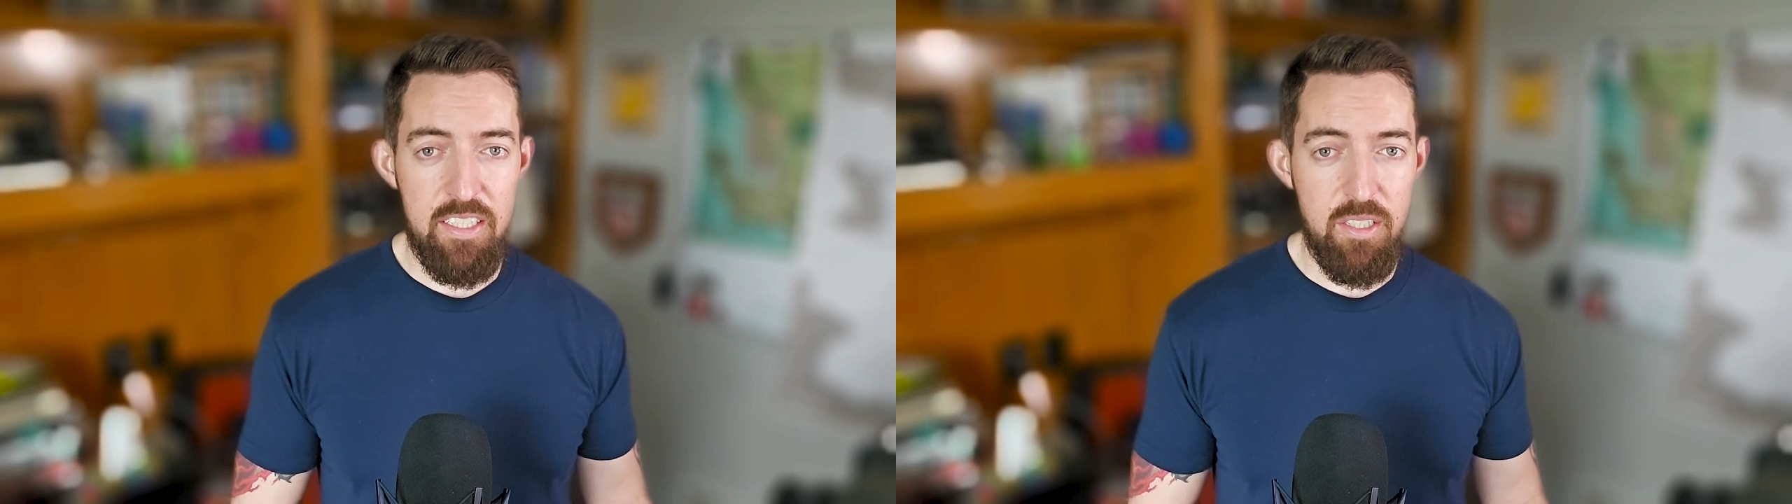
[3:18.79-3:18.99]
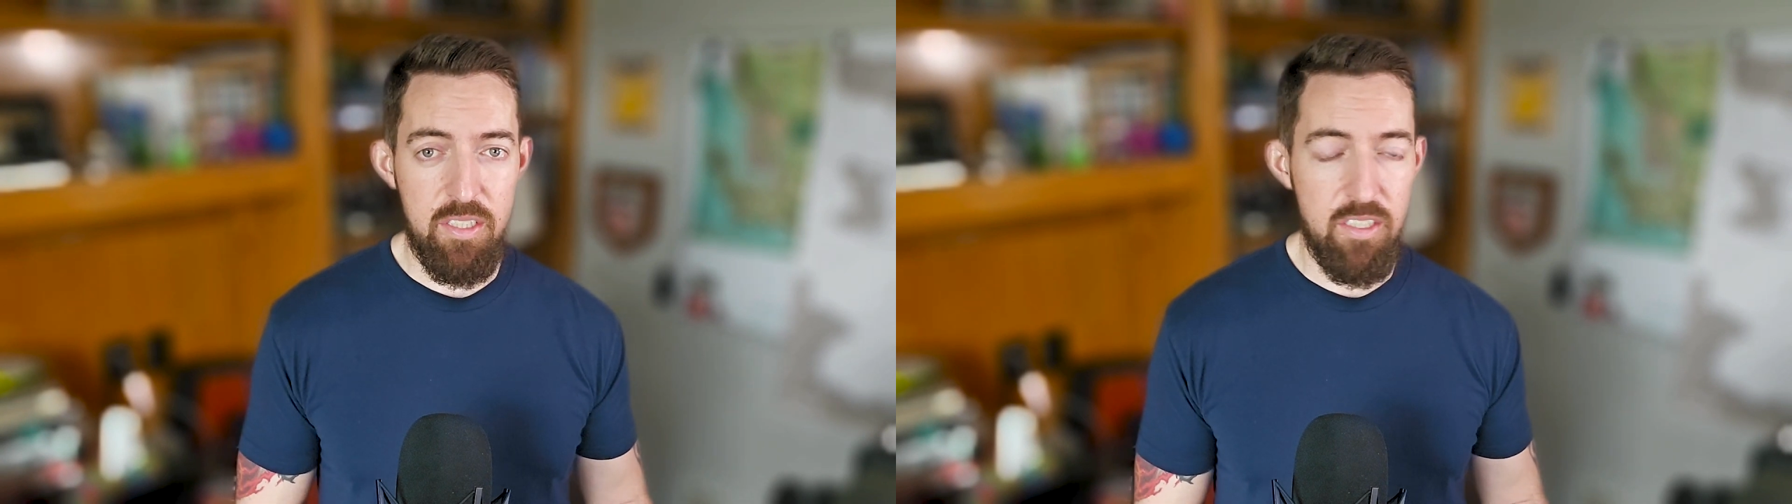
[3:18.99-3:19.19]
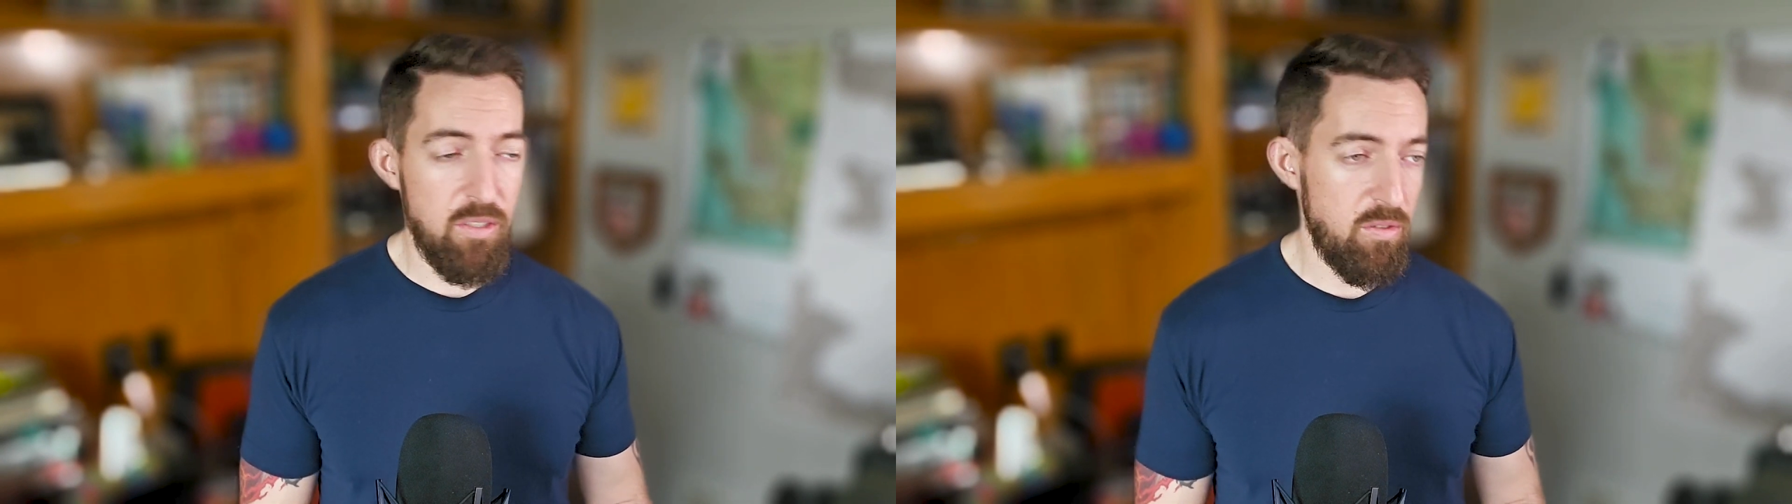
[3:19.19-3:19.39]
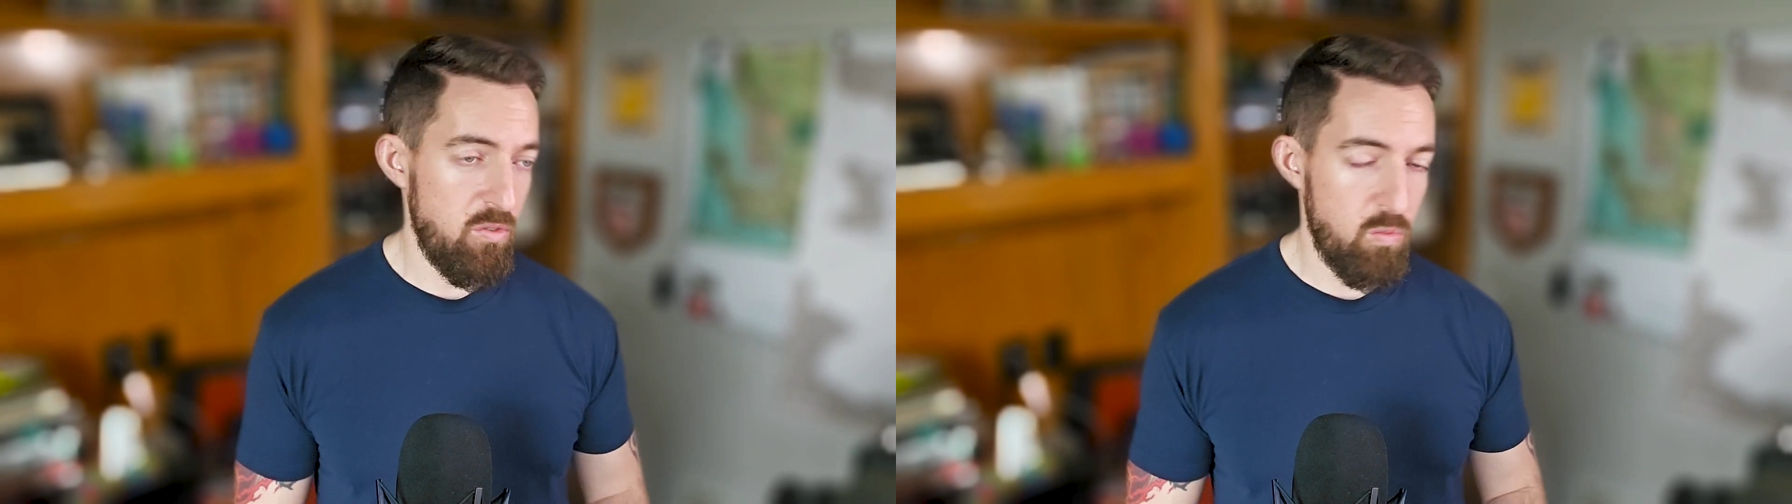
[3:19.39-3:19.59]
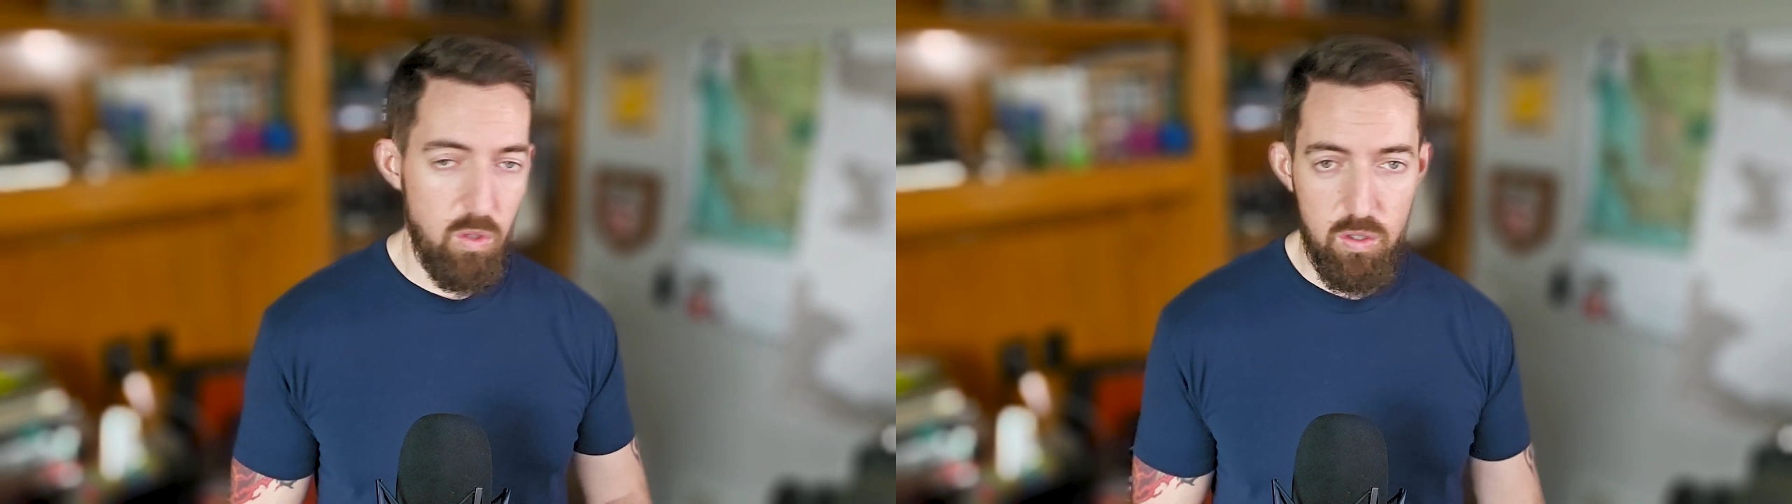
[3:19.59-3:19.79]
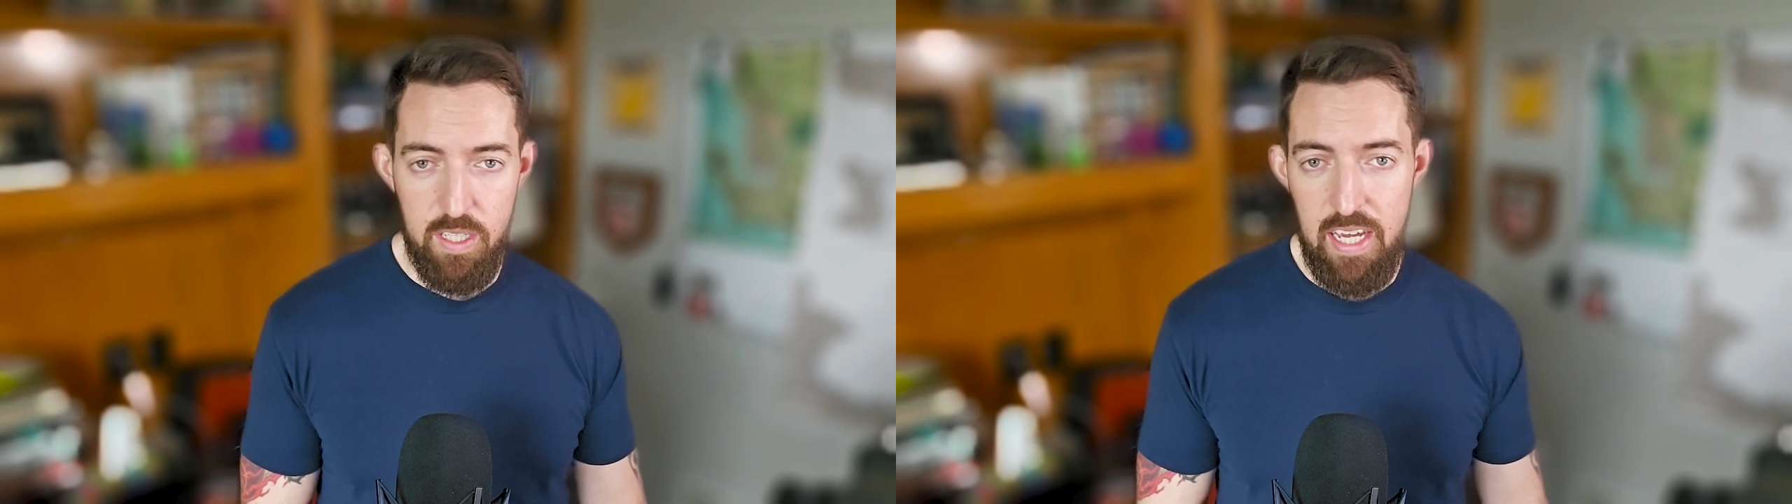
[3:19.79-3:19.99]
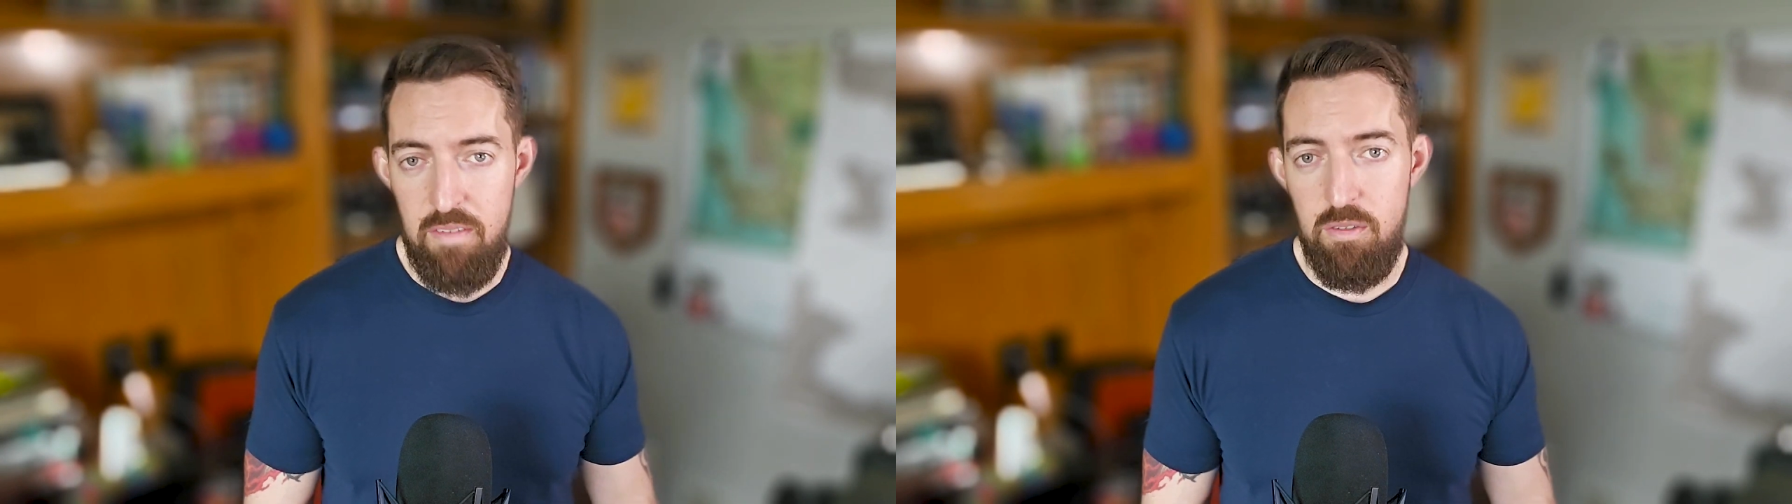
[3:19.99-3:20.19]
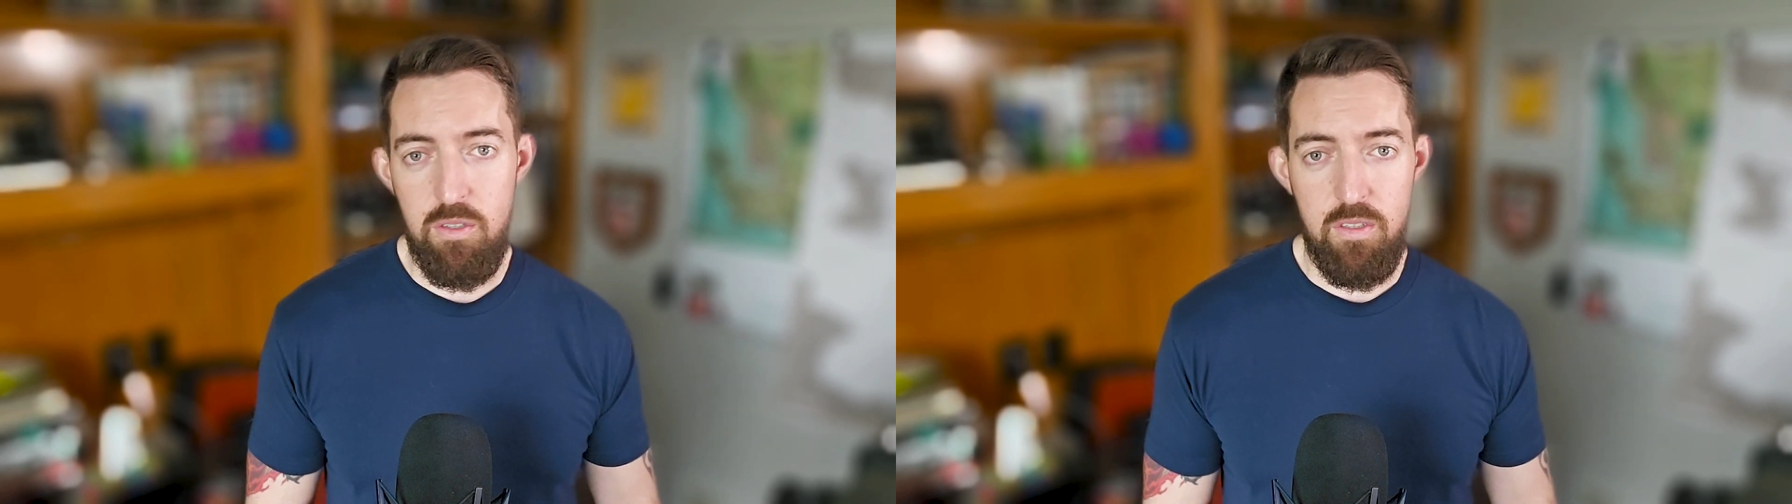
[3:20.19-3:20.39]
you could use World
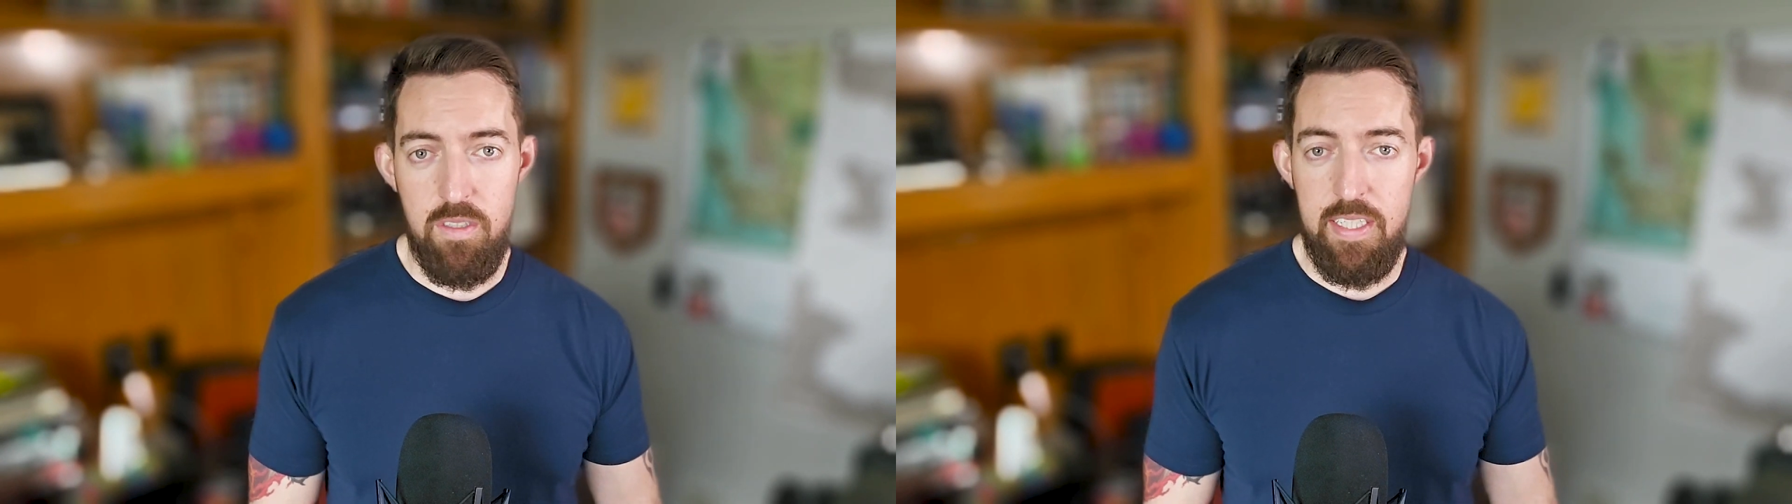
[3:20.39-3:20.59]
Anvil,